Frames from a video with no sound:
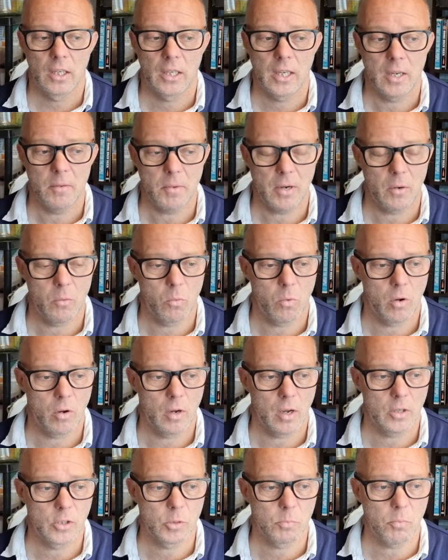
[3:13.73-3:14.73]
came out
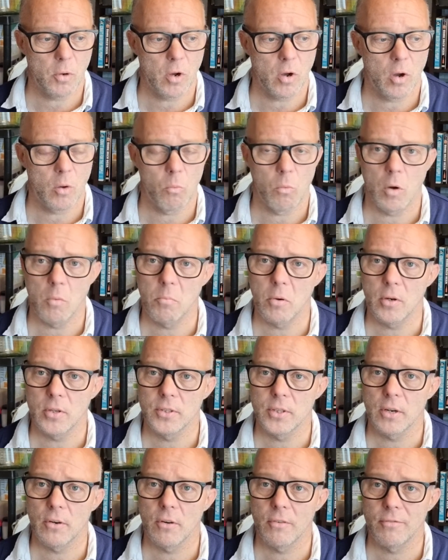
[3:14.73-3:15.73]
spot on.
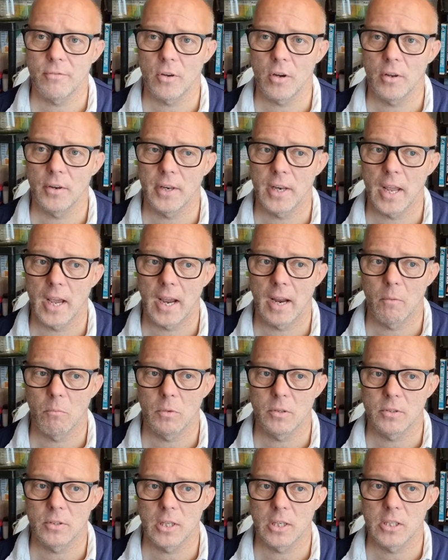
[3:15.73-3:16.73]
1.049
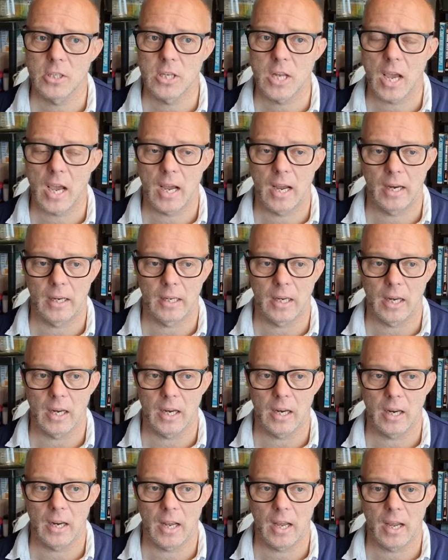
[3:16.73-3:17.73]
was the
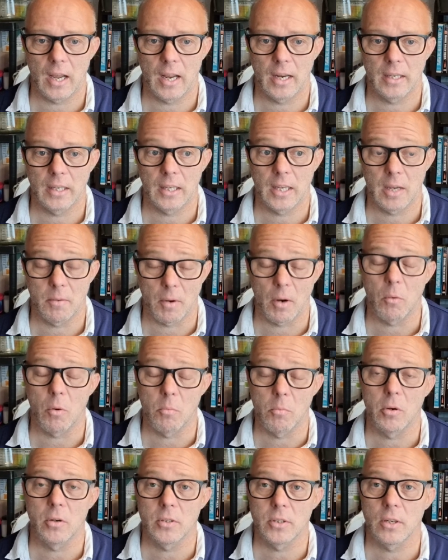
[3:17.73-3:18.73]
target, and it came out
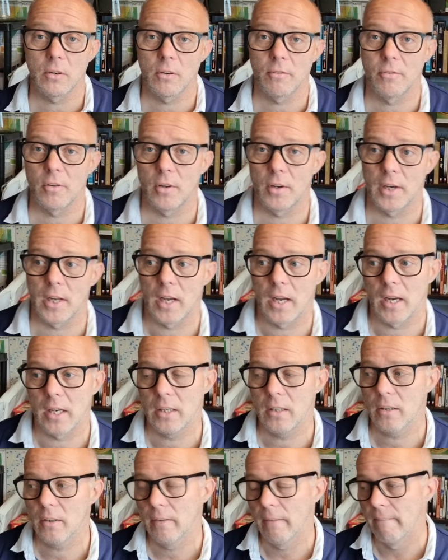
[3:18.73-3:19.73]
1.049.
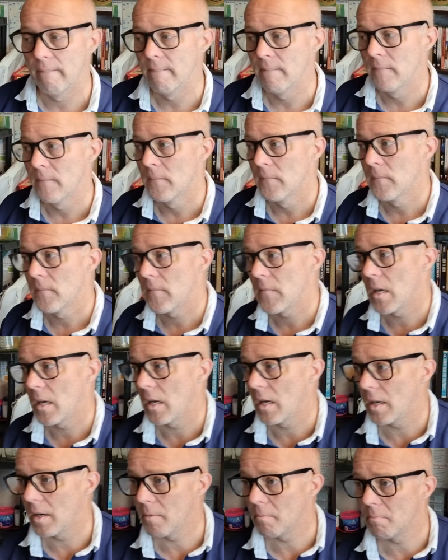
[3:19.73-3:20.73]

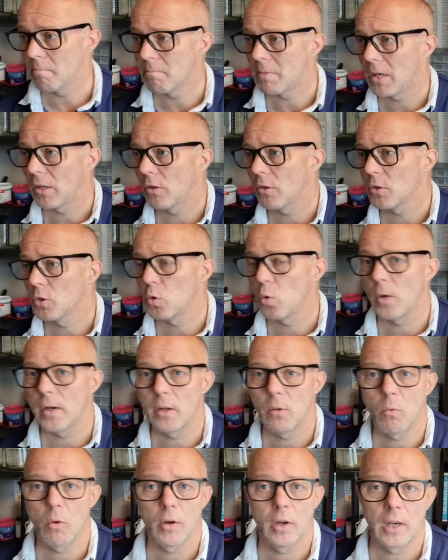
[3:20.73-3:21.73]
I got
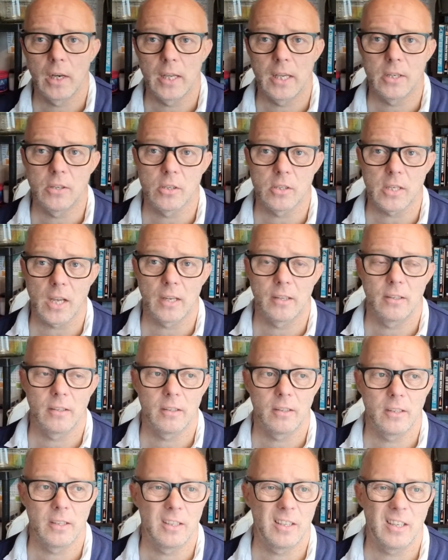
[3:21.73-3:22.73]
21 litres, and
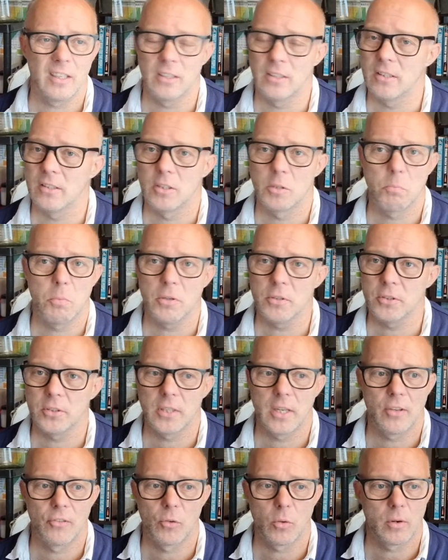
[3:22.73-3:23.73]
it's supposed to
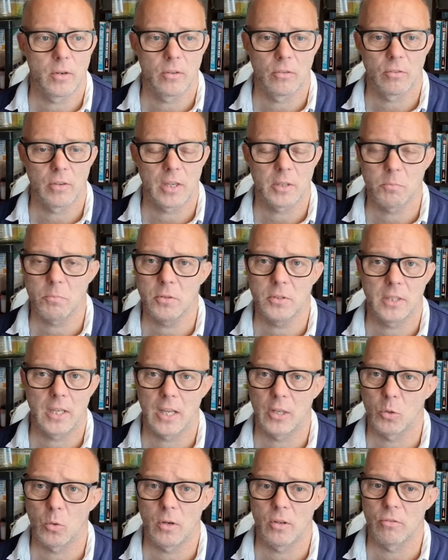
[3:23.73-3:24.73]
say 23. I was supposed to
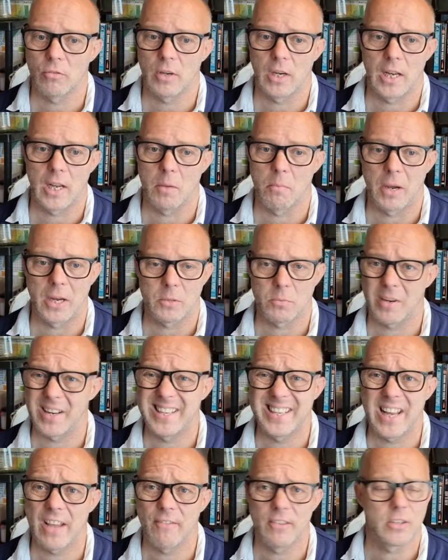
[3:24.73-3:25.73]
get a 23 litre batch,
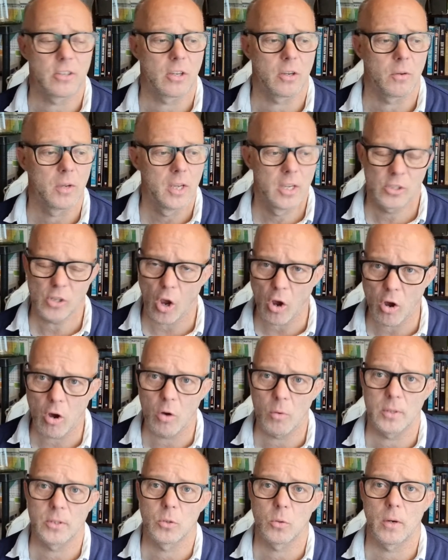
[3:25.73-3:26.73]
but I never do. It's
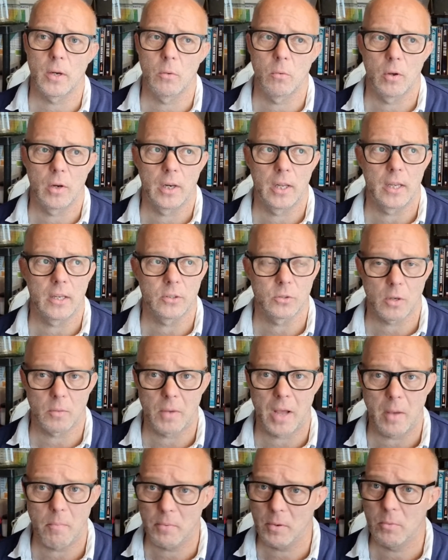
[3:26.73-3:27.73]
always 21 litres, so I'm
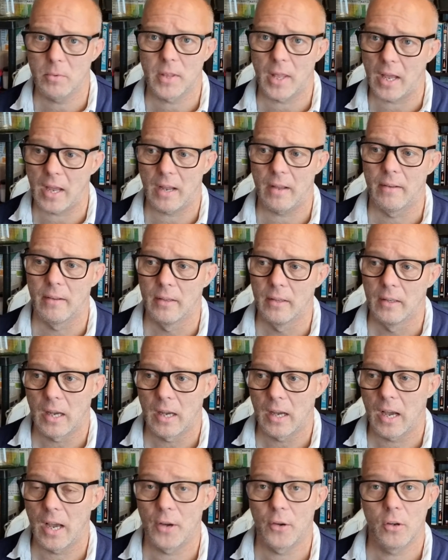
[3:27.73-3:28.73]
happy with that.
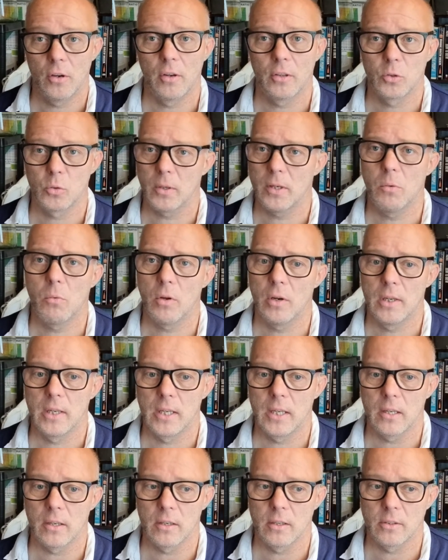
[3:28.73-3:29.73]
I know 21
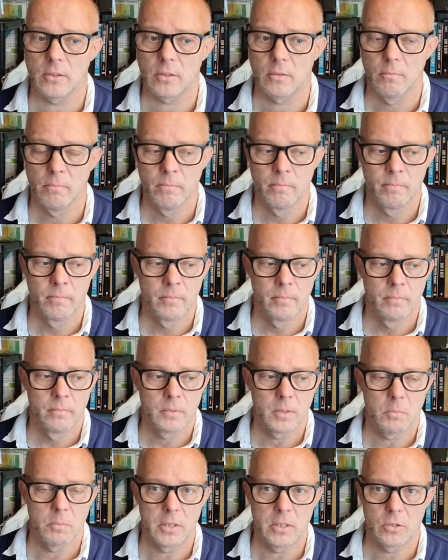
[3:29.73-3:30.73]
litres...
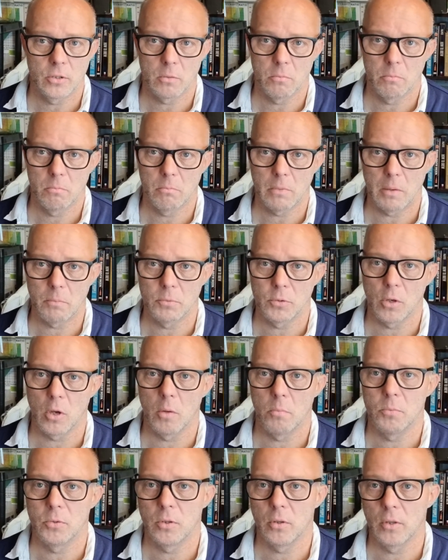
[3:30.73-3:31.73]
there'll be some
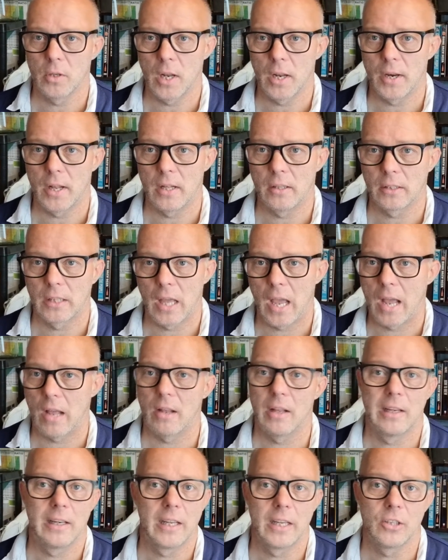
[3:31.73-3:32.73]
absorption, and I'll get
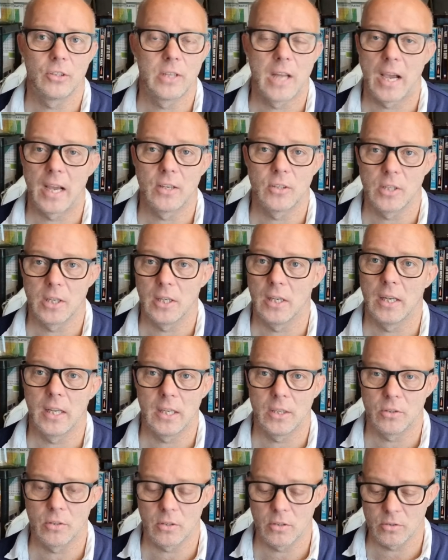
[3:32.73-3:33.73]
at least 19
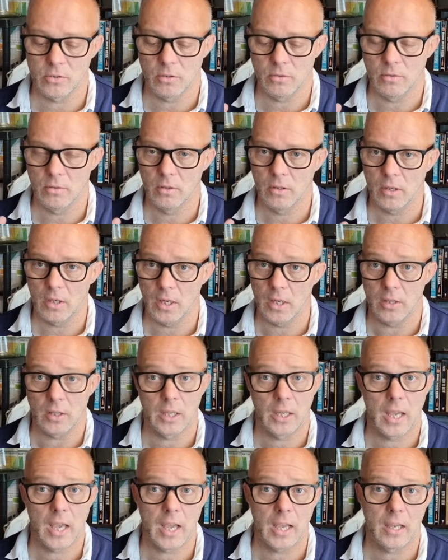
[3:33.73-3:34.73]
litres in the
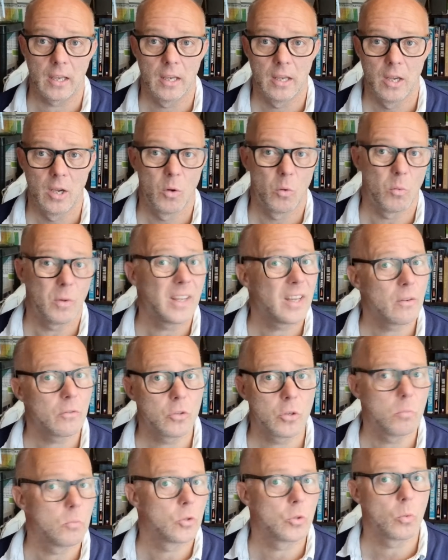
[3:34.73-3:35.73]
keg without
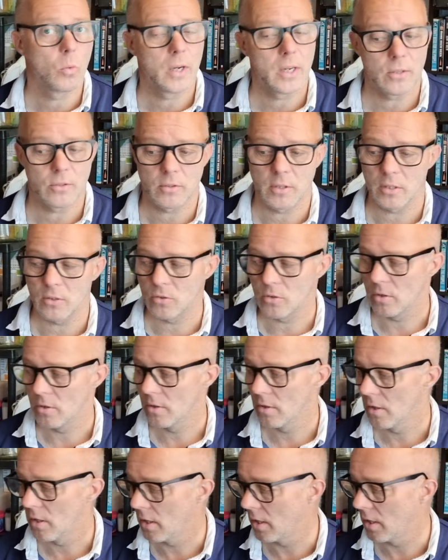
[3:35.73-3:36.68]
too much wastage.